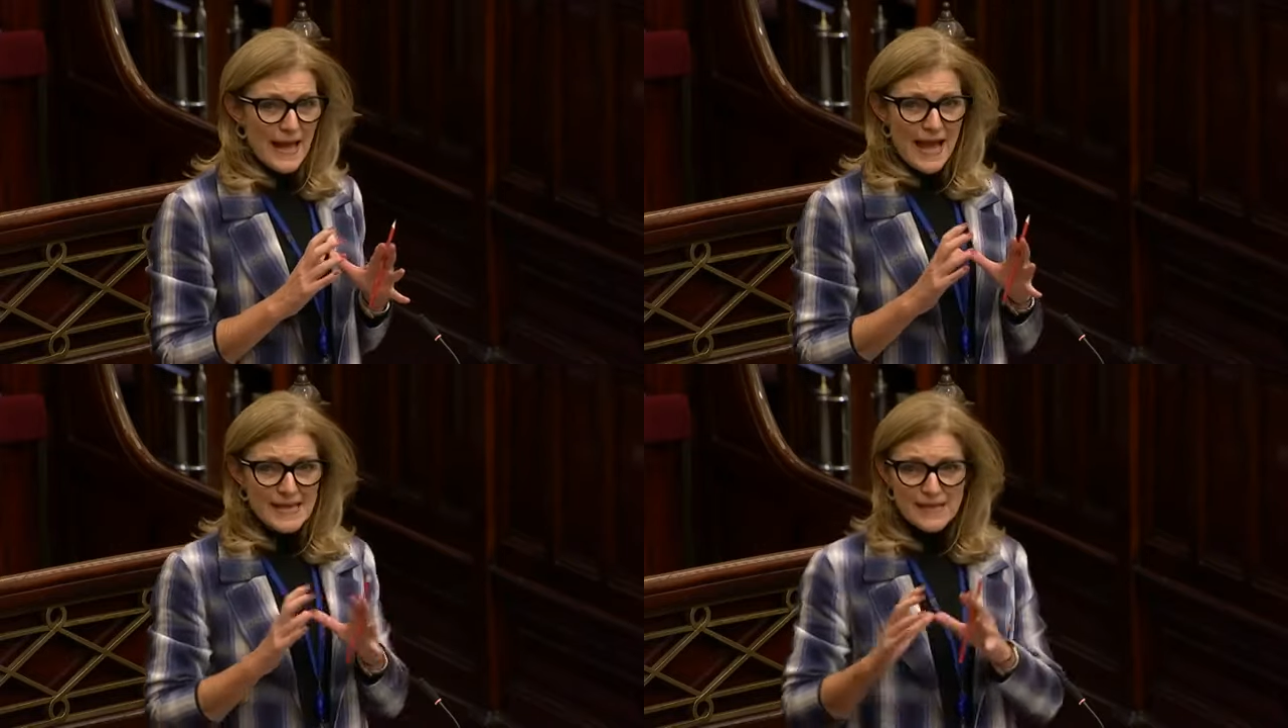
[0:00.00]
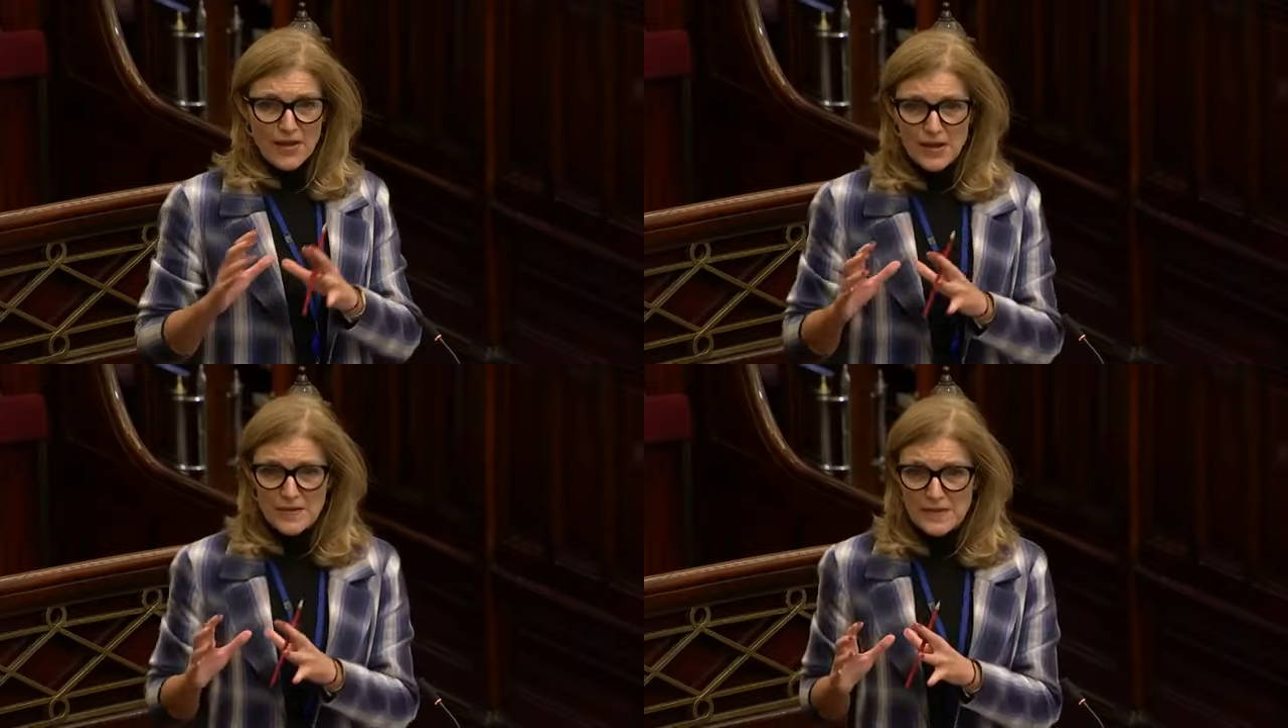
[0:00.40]
has
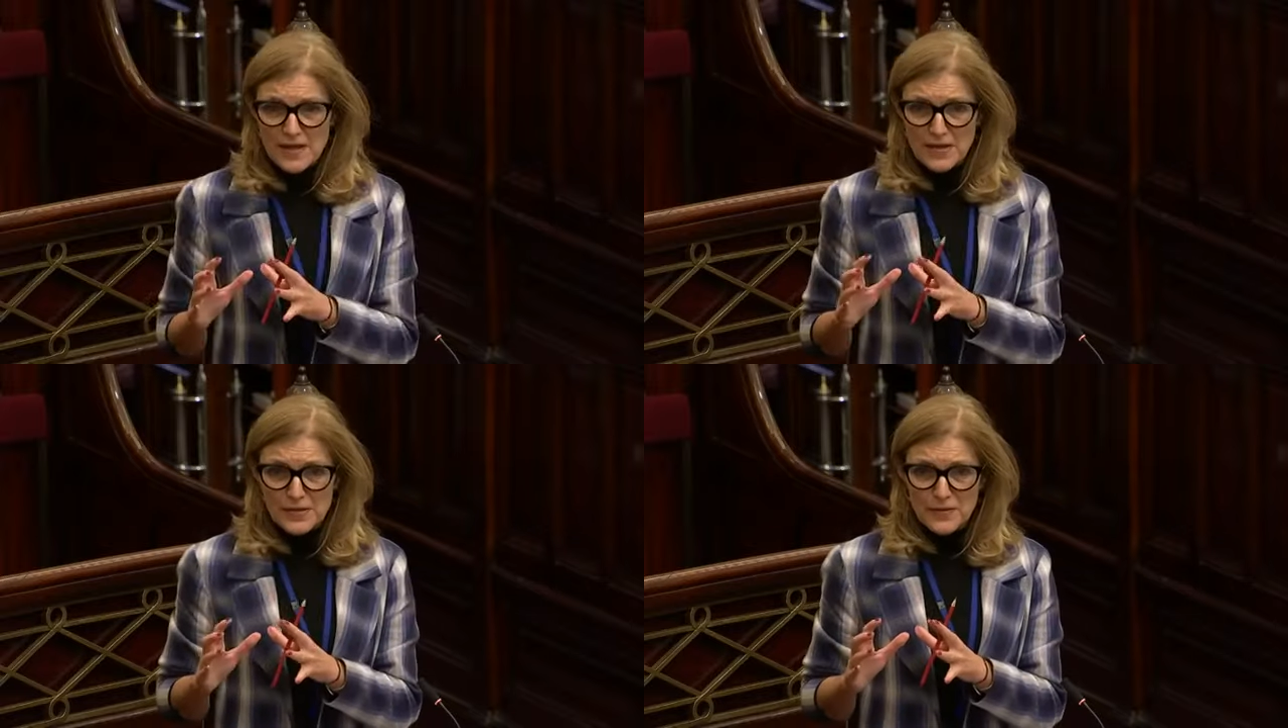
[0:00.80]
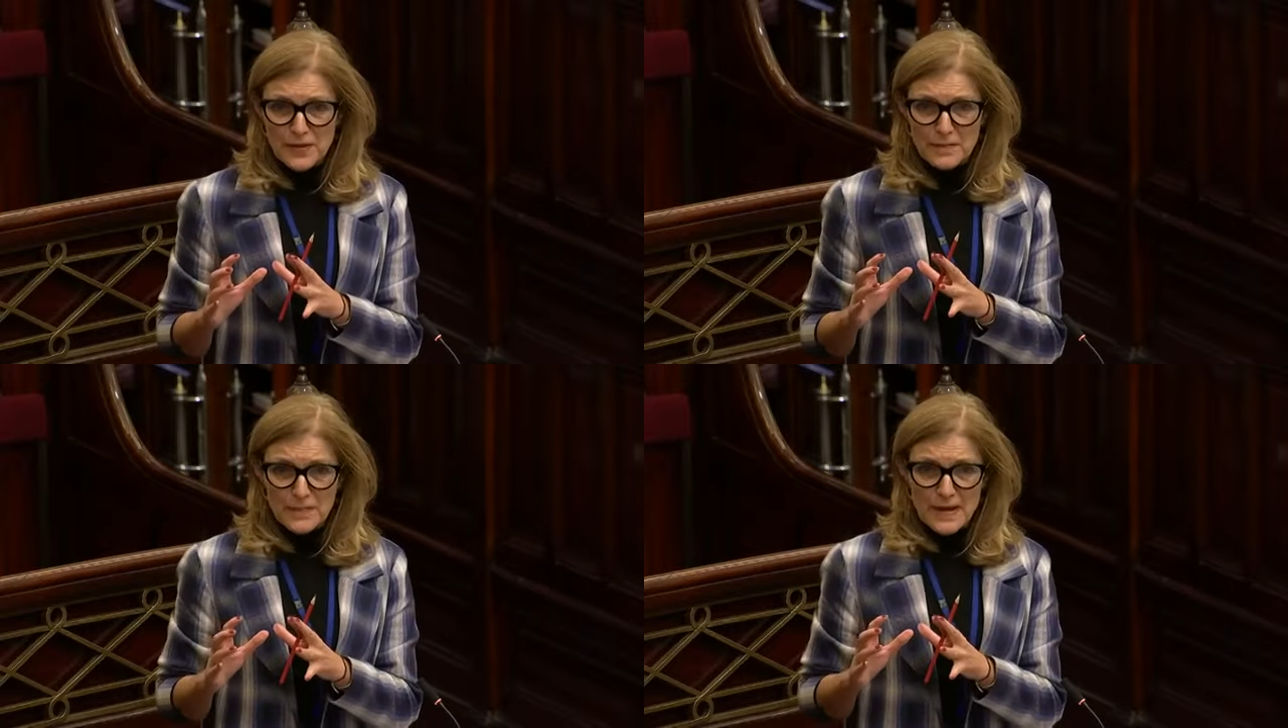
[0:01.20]
line of sight on
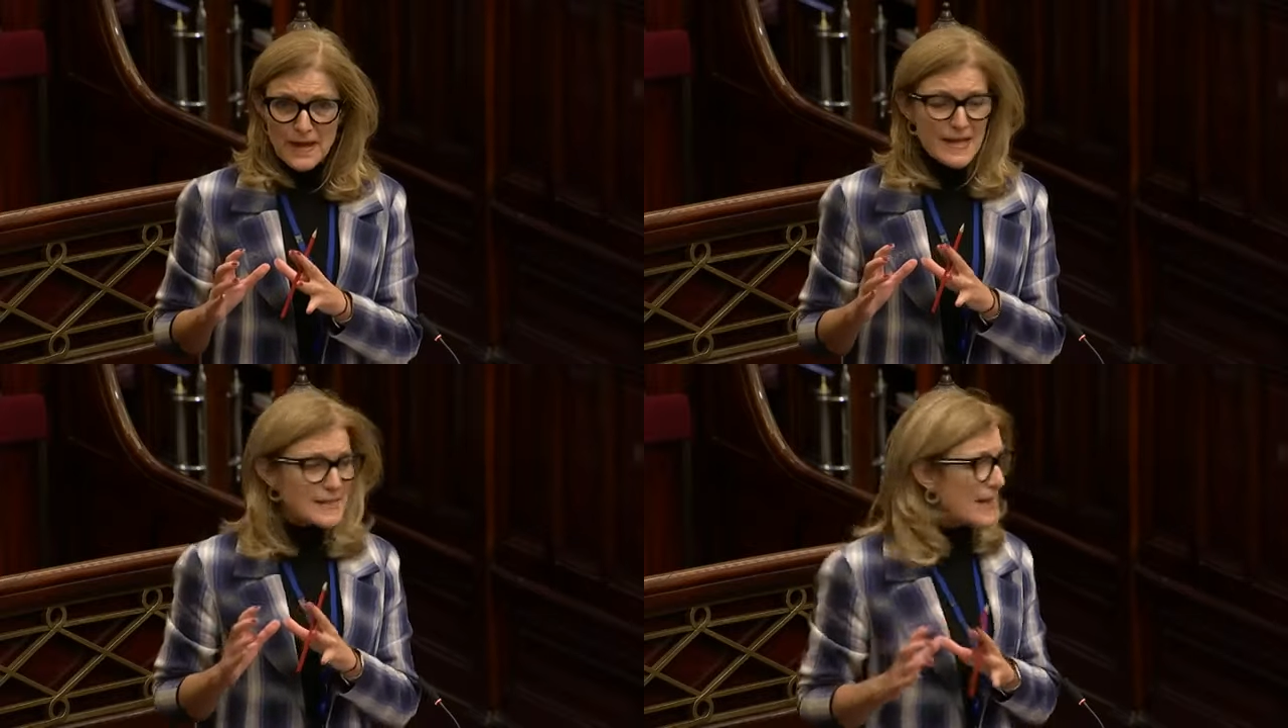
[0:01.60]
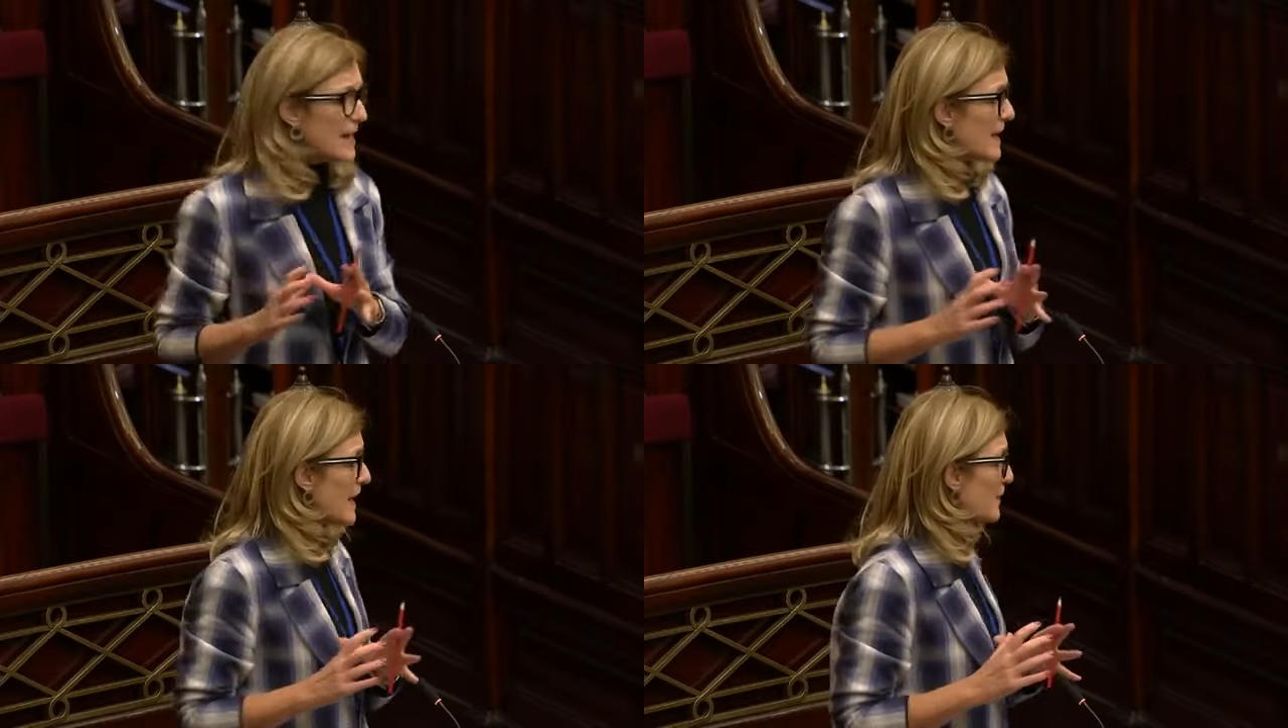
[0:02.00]
them, has
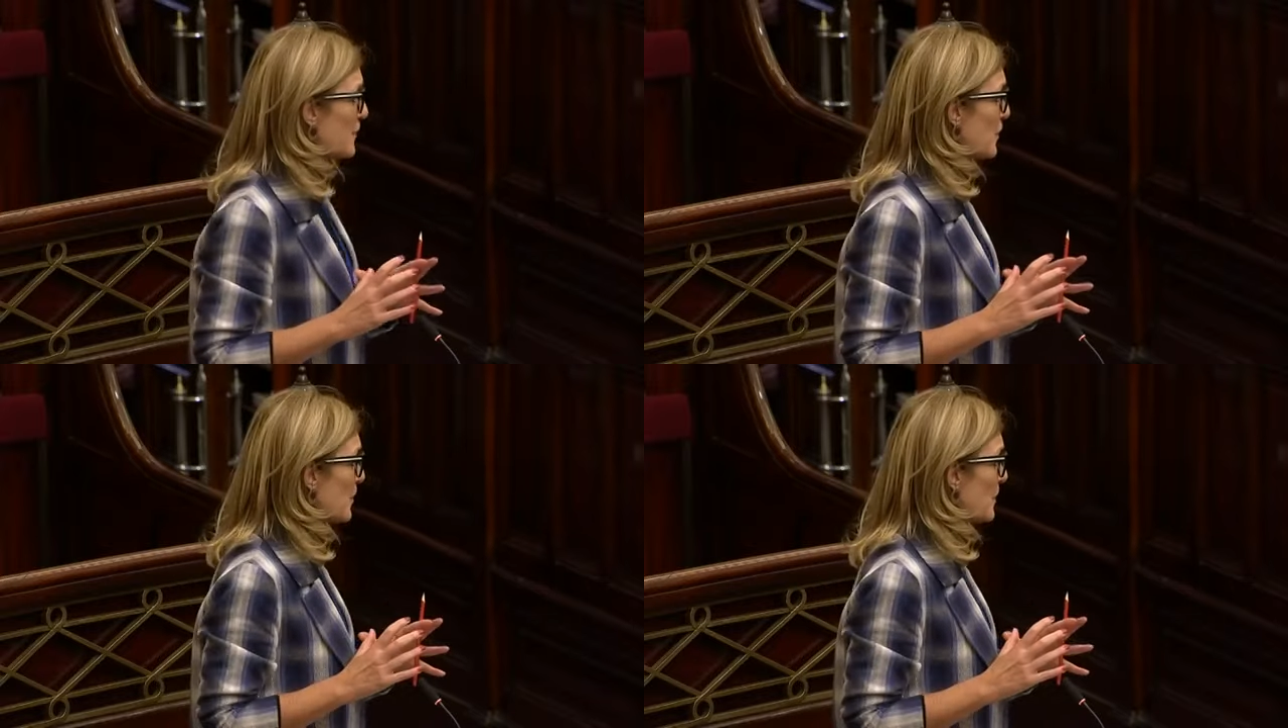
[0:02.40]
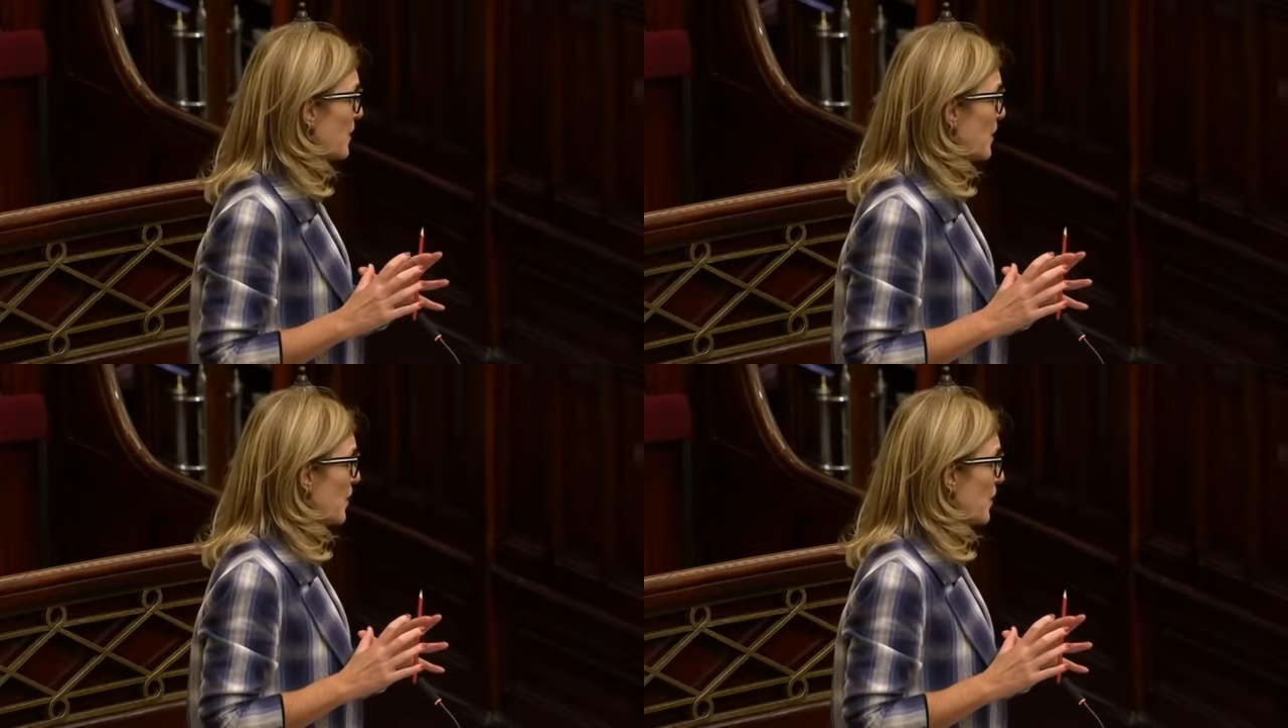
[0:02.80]
any care for them,